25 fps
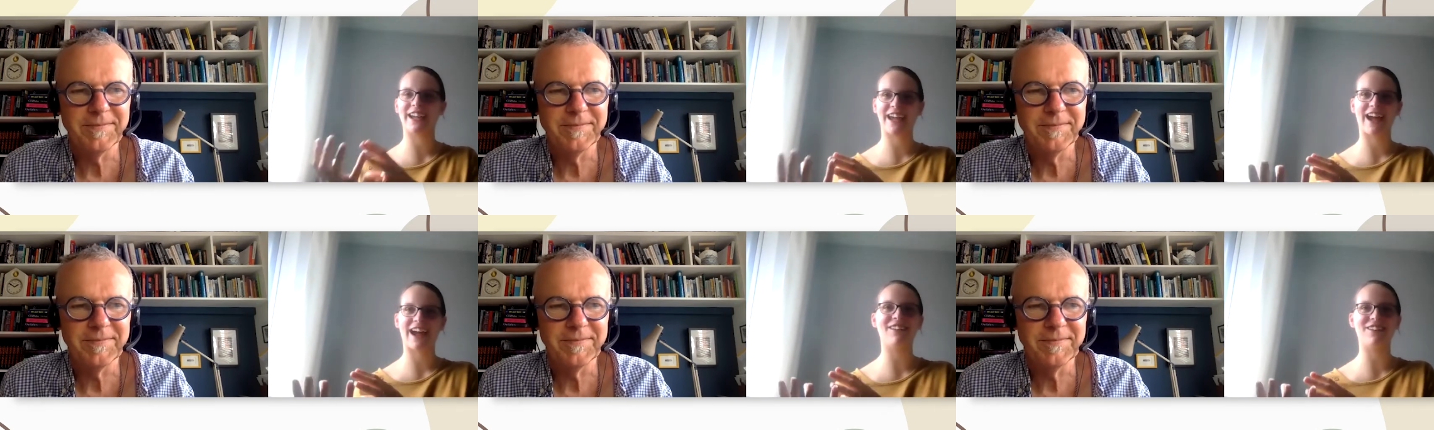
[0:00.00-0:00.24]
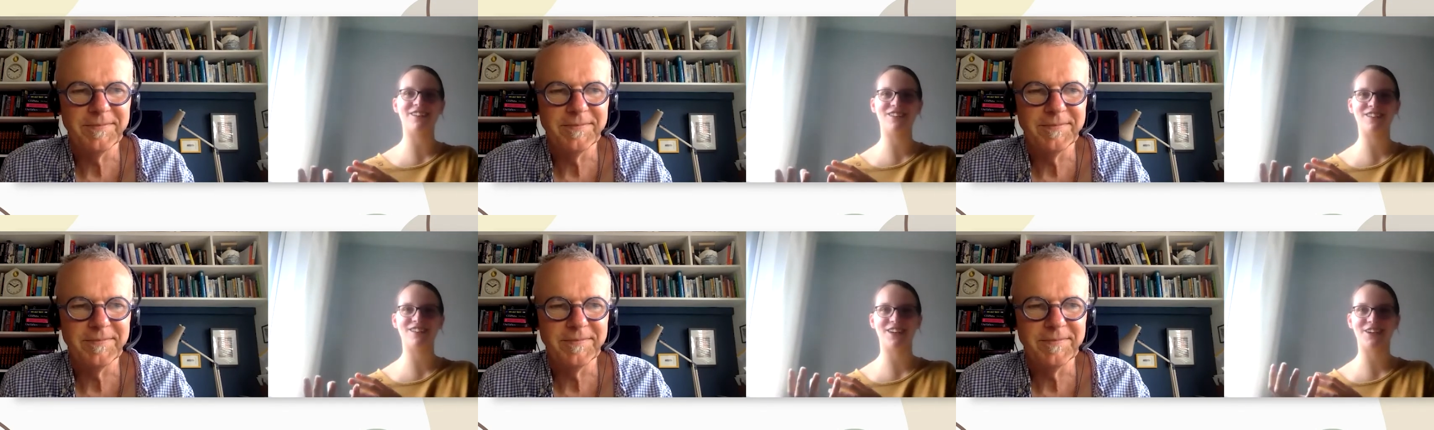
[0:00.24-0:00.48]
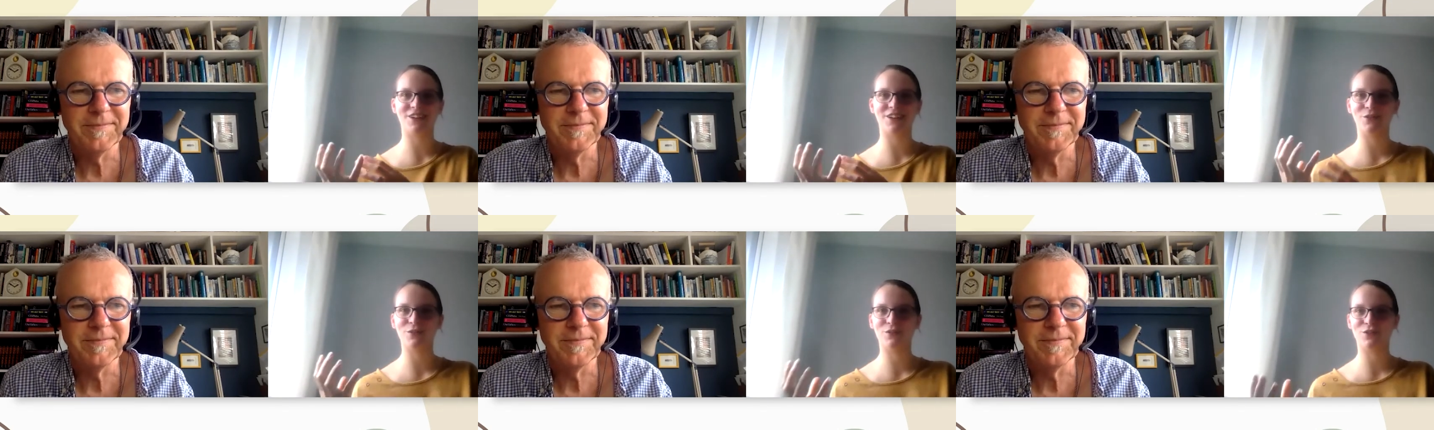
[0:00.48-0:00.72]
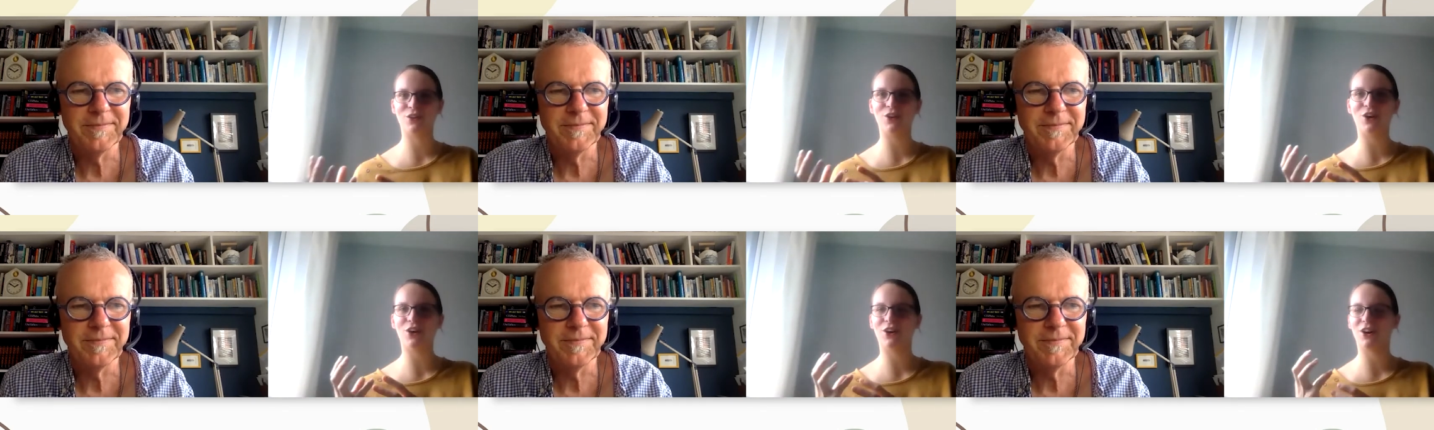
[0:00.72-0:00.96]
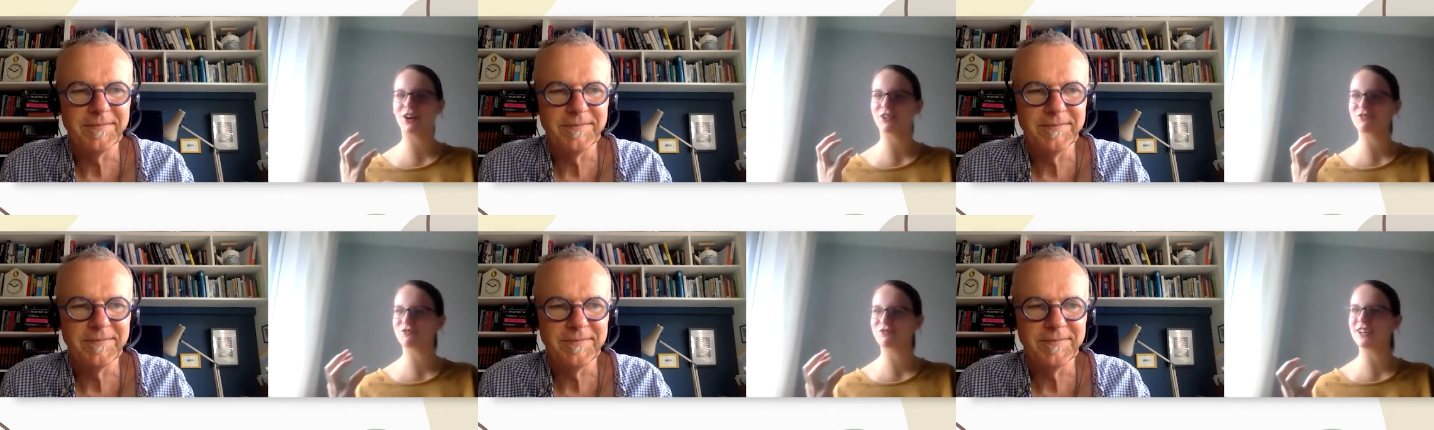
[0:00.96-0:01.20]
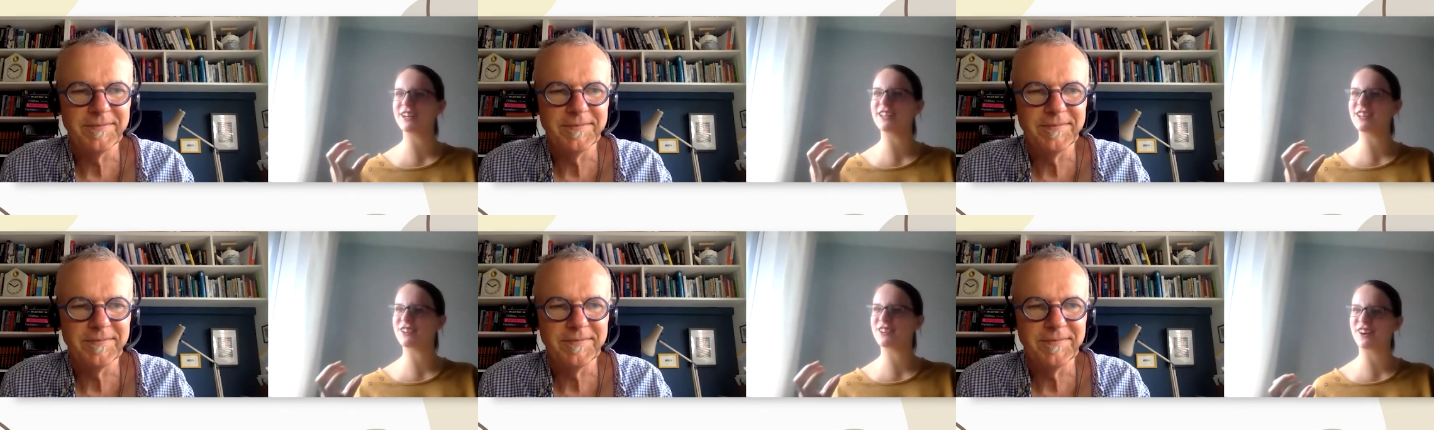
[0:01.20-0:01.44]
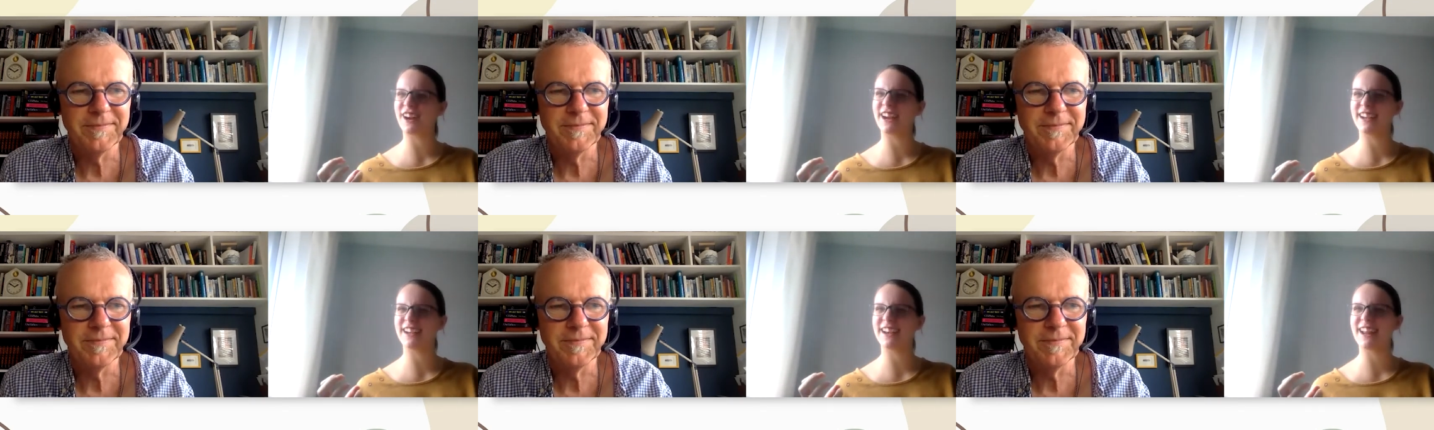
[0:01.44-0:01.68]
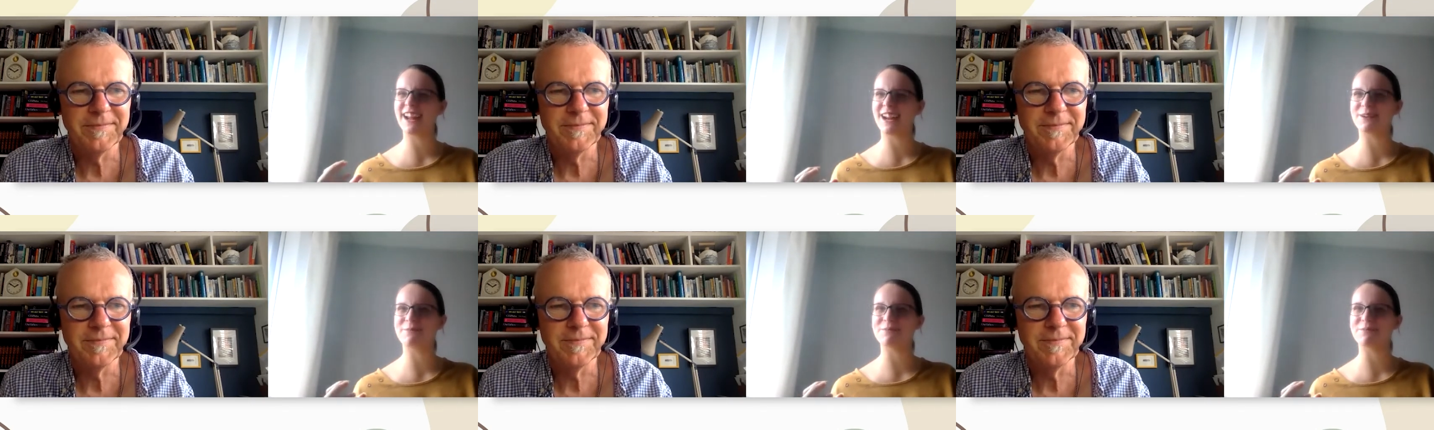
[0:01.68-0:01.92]
Speaker 1: a character who's got a really
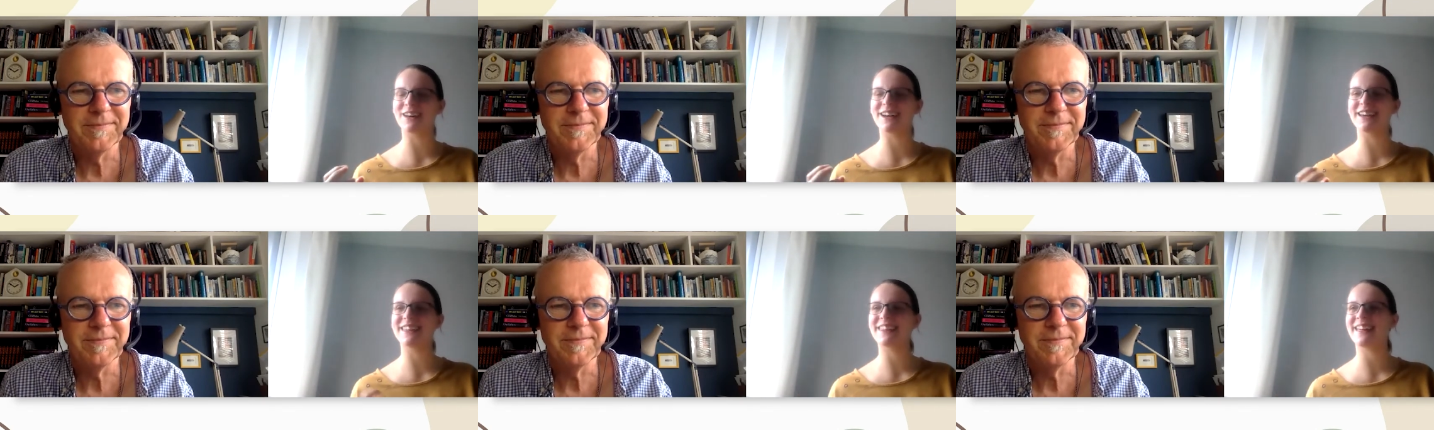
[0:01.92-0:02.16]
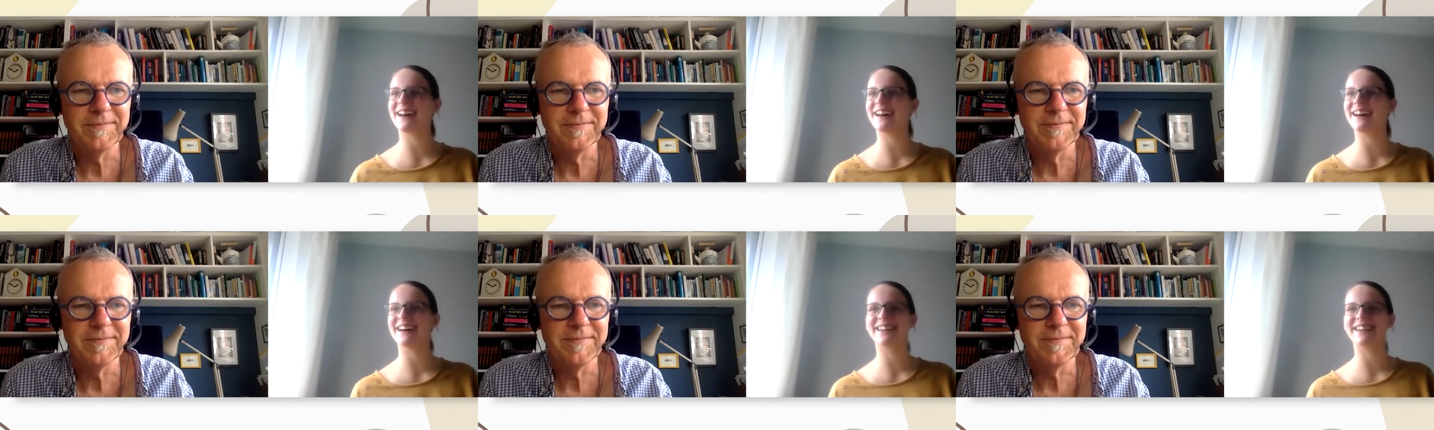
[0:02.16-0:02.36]
great name like